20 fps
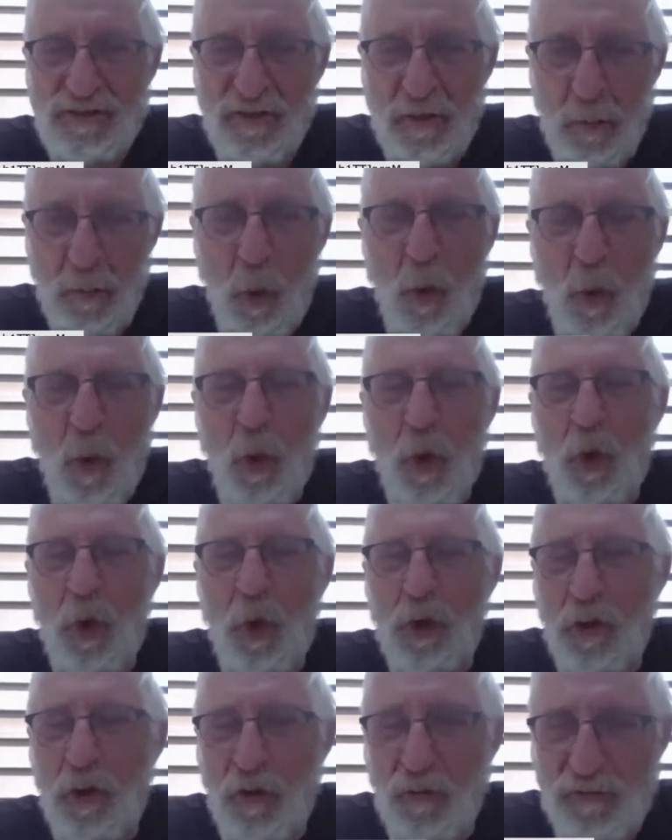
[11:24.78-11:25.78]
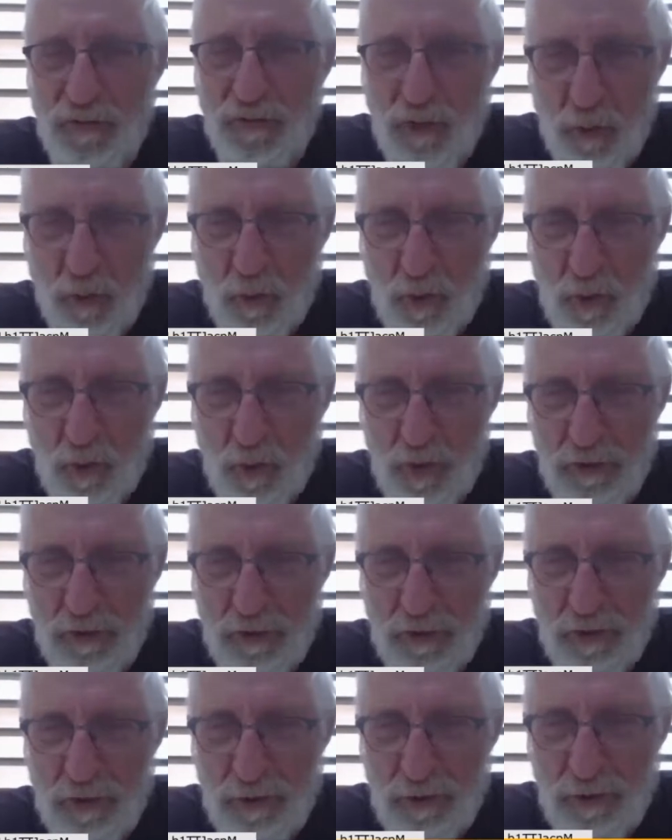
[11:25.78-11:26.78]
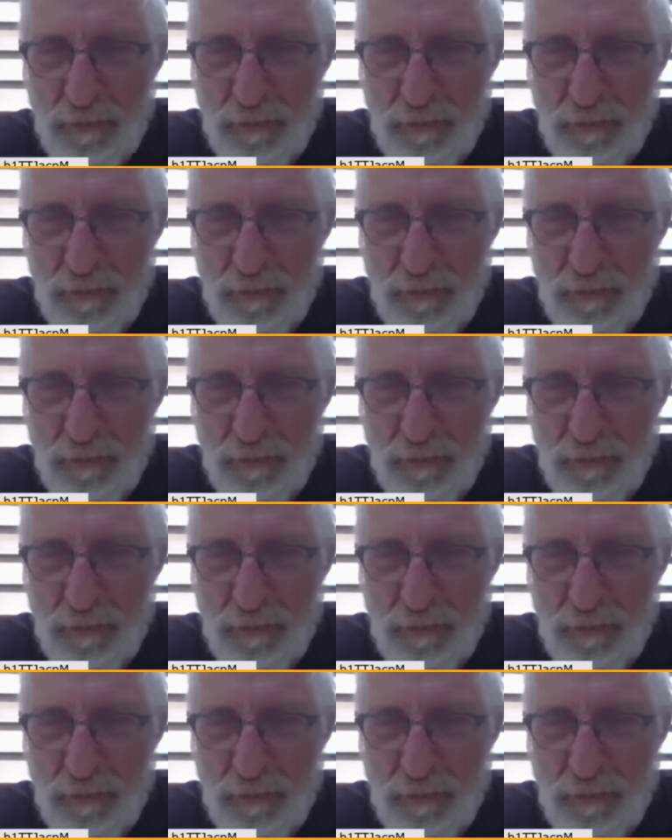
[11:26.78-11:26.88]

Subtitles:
from all over the world.